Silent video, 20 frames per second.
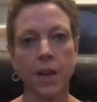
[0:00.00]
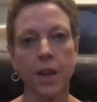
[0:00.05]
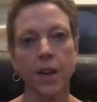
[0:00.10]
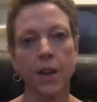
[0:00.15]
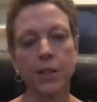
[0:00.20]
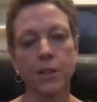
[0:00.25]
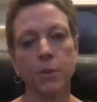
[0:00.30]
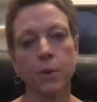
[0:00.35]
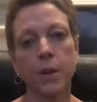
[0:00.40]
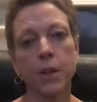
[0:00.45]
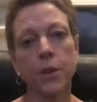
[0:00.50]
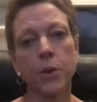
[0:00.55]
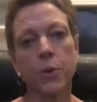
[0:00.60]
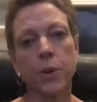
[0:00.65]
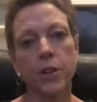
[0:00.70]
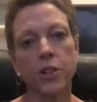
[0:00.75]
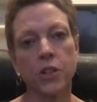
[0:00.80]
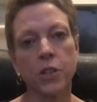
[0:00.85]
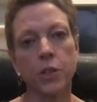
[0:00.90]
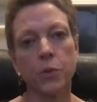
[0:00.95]
So one of the
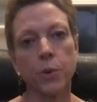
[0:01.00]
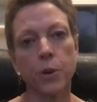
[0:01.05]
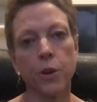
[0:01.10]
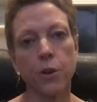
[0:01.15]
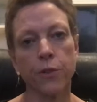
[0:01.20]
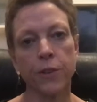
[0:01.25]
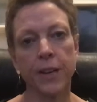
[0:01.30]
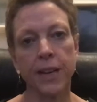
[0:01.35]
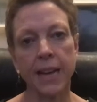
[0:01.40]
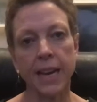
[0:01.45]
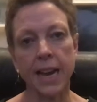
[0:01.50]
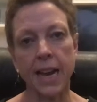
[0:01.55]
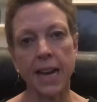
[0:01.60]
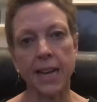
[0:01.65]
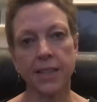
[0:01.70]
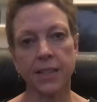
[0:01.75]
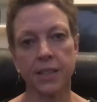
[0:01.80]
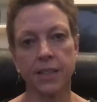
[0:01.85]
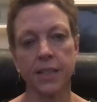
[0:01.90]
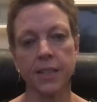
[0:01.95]
questions we often get
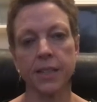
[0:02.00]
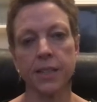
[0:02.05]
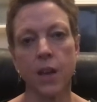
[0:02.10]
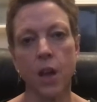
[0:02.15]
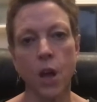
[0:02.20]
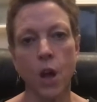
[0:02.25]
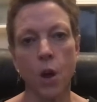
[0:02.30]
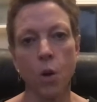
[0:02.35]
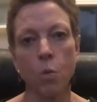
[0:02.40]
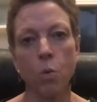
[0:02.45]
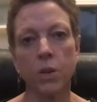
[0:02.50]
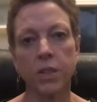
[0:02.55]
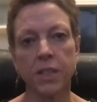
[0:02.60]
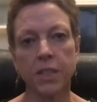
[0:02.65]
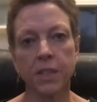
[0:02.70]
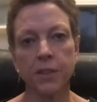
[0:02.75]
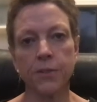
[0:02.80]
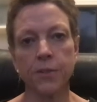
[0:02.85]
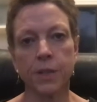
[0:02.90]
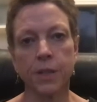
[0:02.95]
asked is, what's
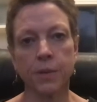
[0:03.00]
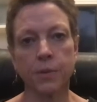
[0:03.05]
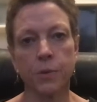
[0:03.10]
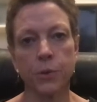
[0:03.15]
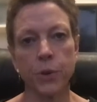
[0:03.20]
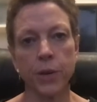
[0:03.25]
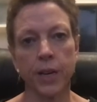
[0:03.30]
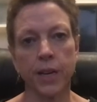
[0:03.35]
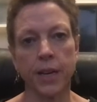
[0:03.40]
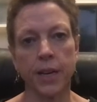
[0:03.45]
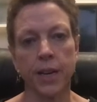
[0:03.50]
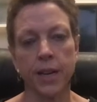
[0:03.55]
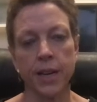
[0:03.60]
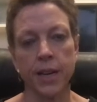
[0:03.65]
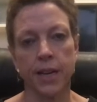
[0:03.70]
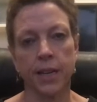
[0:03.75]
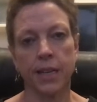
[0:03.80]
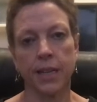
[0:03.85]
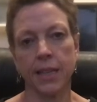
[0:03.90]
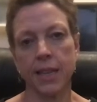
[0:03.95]
the difference between
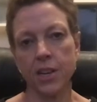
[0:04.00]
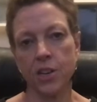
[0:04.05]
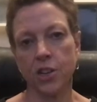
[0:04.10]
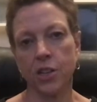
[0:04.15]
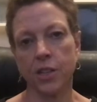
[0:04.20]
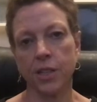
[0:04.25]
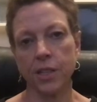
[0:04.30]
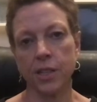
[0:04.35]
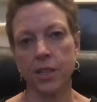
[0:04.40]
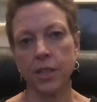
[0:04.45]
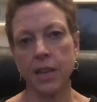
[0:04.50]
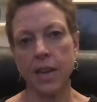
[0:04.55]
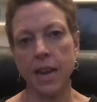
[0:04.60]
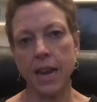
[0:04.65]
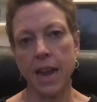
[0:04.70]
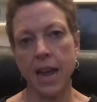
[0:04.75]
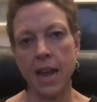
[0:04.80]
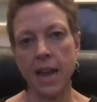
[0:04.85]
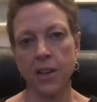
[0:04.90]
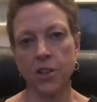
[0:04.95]
collections
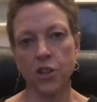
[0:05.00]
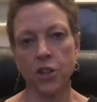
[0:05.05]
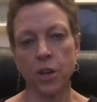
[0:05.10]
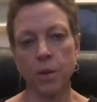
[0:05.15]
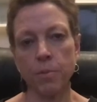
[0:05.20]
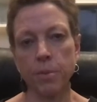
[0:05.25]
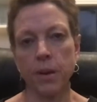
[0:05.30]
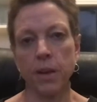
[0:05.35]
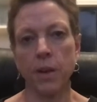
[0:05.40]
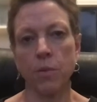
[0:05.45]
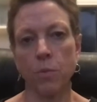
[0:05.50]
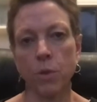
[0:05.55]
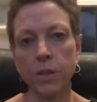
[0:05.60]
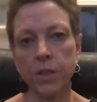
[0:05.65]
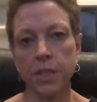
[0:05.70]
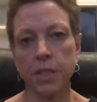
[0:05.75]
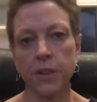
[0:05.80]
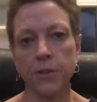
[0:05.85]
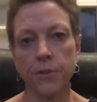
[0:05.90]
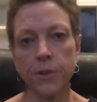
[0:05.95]
and hardship, and
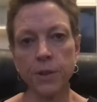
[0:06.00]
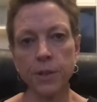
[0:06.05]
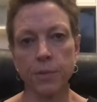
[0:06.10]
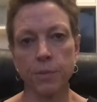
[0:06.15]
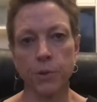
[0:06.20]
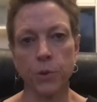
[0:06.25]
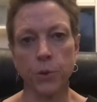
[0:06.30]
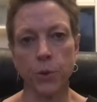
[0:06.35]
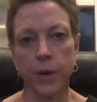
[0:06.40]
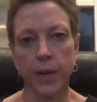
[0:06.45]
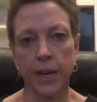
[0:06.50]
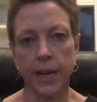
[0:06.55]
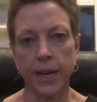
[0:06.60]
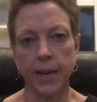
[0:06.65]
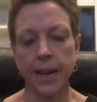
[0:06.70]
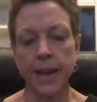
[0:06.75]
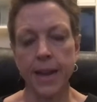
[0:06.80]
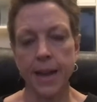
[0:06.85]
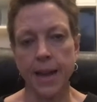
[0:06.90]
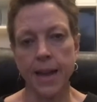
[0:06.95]
what's the difference
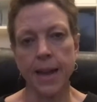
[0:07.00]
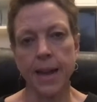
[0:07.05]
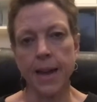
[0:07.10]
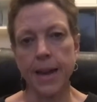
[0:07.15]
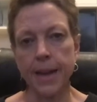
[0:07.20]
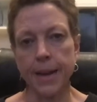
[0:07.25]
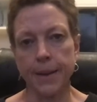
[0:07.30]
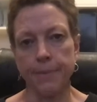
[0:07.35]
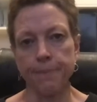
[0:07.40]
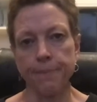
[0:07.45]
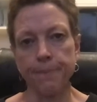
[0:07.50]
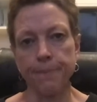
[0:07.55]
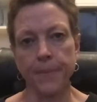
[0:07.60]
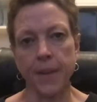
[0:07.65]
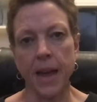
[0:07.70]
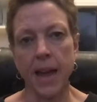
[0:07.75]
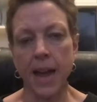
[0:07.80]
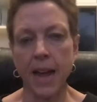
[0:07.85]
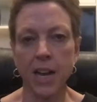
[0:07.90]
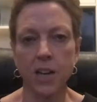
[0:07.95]
between
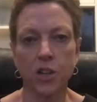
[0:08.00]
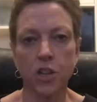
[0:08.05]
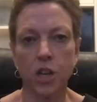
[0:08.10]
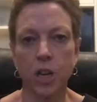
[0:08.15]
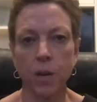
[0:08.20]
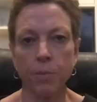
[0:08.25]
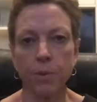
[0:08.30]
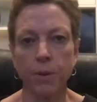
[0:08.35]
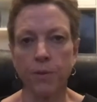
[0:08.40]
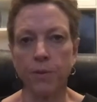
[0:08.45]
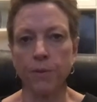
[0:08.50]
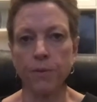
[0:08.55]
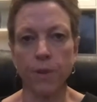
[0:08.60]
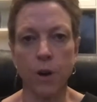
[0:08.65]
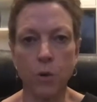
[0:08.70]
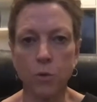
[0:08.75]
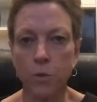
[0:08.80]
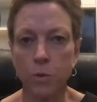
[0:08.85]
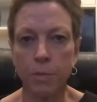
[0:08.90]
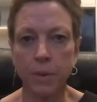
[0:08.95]
hardship and
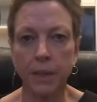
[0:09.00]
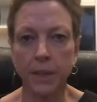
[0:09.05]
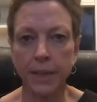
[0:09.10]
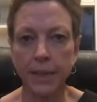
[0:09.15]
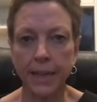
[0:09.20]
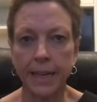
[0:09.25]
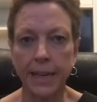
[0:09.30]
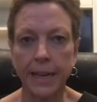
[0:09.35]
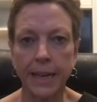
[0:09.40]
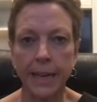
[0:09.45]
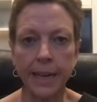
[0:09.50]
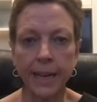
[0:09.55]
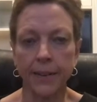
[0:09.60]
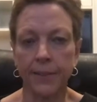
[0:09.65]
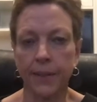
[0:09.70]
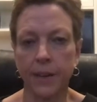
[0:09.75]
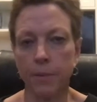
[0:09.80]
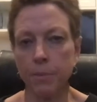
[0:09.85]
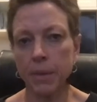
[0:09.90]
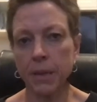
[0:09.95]
vulnerability
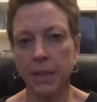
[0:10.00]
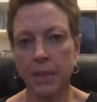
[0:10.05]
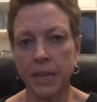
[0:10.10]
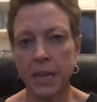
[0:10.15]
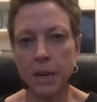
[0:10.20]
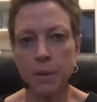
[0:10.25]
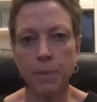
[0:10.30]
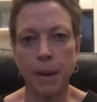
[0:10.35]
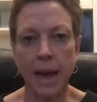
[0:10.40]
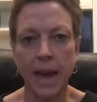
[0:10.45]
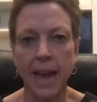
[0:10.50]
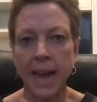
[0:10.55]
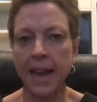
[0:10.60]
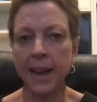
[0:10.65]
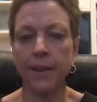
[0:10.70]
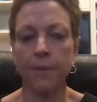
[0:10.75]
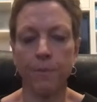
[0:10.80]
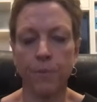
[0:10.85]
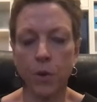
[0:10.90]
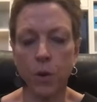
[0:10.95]
and the ability to
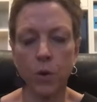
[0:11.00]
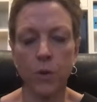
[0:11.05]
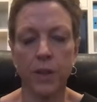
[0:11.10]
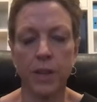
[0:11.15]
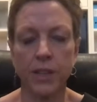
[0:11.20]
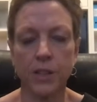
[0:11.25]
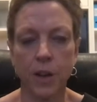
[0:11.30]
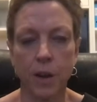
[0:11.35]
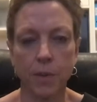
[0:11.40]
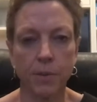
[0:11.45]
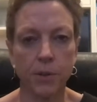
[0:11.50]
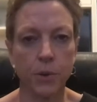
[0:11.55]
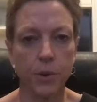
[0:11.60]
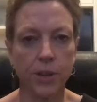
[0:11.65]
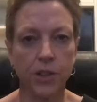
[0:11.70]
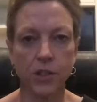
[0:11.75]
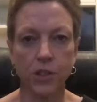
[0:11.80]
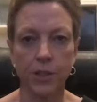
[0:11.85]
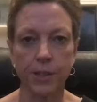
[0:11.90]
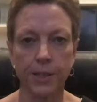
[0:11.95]
pay, all these types of
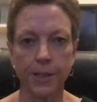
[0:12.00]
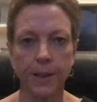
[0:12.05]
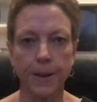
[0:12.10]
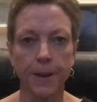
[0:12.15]
questions.